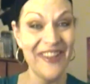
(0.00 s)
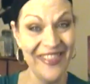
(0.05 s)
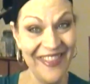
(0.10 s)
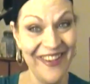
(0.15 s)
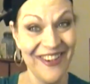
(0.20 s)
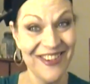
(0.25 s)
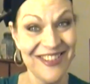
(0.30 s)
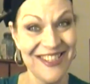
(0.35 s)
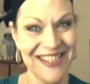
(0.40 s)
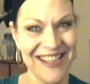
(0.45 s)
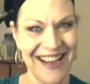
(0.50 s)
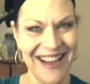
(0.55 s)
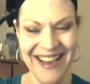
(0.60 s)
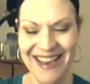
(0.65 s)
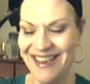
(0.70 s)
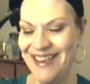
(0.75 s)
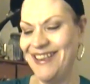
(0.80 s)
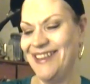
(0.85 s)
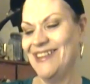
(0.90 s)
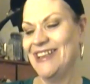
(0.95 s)
on their
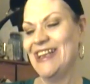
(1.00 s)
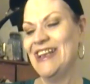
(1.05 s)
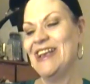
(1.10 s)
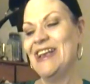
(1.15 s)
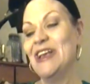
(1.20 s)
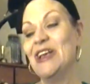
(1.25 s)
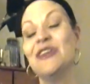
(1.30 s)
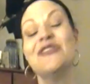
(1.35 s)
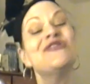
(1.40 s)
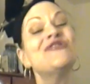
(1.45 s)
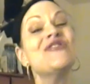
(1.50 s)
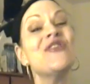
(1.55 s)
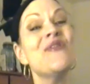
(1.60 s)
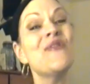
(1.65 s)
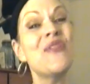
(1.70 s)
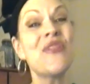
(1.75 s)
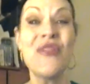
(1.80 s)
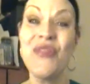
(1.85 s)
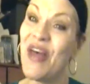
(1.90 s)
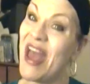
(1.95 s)
site.
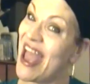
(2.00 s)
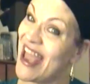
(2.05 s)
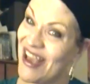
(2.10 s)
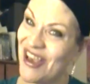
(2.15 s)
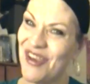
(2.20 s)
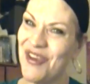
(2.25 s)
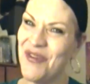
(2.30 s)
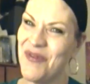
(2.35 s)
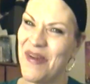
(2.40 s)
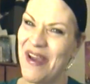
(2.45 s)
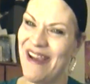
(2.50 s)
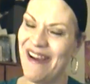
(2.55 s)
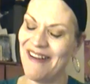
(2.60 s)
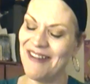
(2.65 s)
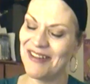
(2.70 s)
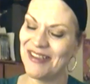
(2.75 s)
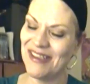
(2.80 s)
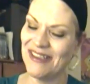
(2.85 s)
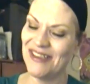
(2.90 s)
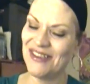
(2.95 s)
So thank you,
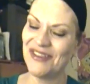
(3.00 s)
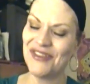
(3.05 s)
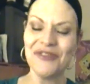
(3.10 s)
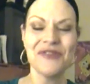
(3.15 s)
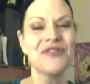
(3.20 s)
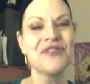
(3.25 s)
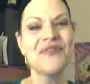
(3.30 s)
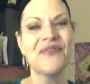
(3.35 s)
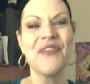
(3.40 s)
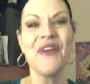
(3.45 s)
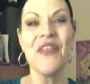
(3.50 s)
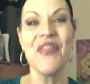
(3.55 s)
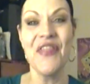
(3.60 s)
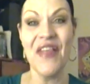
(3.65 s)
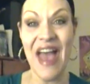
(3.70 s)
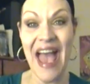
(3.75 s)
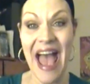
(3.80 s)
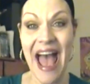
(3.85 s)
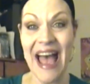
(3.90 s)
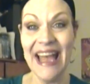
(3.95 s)
Hair Sisters, for
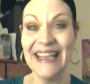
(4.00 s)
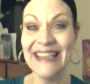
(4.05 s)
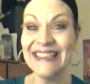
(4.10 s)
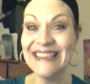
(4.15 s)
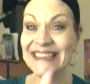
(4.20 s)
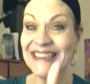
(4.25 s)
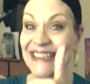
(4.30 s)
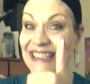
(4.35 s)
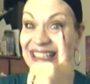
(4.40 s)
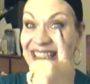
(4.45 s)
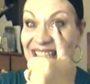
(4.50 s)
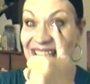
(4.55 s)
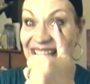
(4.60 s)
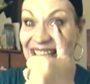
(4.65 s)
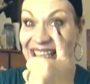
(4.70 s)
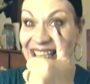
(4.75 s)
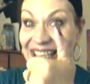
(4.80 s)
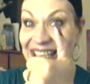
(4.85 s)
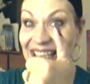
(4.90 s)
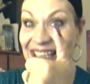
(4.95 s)
that.
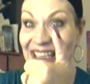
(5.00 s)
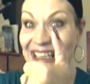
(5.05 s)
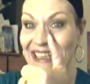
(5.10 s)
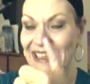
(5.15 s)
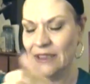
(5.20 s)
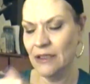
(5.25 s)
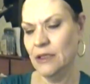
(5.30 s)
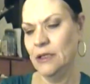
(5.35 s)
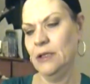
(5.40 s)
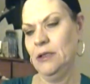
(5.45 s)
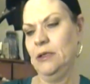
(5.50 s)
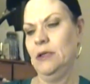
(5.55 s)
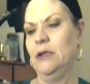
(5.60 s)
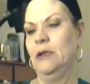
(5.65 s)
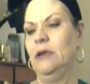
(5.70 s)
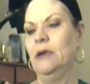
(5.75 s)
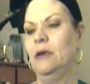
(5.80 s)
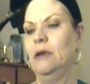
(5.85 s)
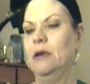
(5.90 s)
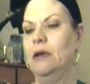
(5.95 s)
Ding.
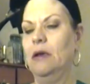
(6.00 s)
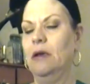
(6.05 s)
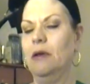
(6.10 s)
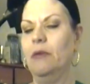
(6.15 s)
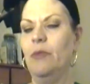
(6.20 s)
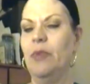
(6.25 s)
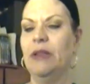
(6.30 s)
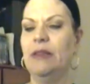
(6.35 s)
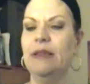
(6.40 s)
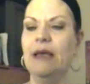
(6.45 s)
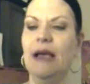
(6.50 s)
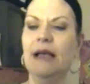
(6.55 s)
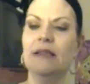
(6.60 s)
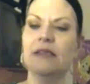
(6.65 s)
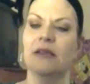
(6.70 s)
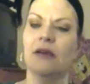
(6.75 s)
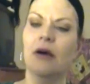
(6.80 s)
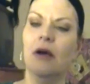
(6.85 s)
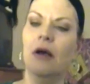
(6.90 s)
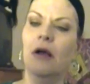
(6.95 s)
But
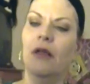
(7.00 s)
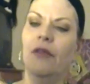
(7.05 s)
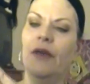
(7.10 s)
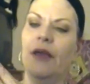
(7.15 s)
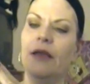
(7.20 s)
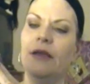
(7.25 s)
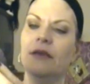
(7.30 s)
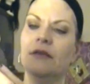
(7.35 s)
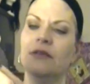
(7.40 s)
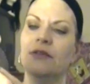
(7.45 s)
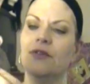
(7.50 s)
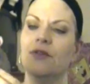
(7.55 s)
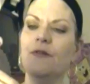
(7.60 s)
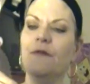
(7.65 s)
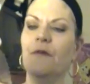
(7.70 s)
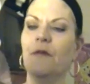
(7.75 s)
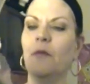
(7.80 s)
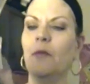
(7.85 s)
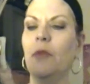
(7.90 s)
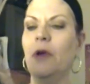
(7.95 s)
that's all they can do
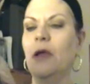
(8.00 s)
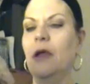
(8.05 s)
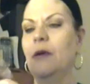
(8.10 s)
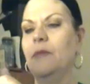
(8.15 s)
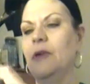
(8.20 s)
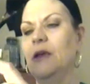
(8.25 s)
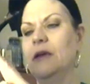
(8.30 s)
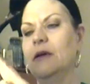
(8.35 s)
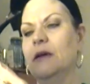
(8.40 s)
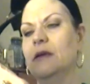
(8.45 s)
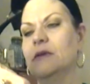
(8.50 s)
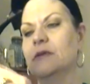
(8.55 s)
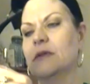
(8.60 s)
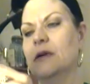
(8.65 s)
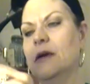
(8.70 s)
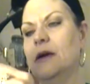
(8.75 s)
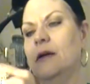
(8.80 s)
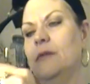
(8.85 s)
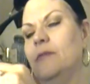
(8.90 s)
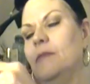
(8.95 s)
for me, because
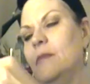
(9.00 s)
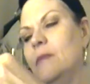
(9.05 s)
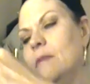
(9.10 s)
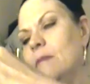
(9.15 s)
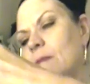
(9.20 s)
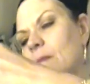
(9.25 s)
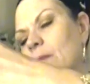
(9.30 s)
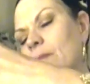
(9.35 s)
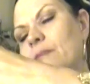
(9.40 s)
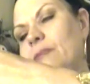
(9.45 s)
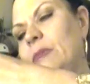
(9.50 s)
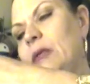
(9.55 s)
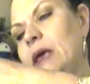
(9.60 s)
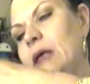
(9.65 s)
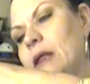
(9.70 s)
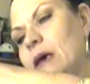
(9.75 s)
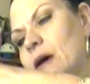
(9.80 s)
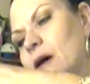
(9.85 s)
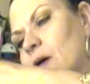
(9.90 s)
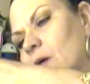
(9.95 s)
I'm,
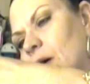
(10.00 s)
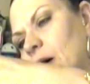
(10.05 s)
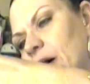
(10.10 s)
you know,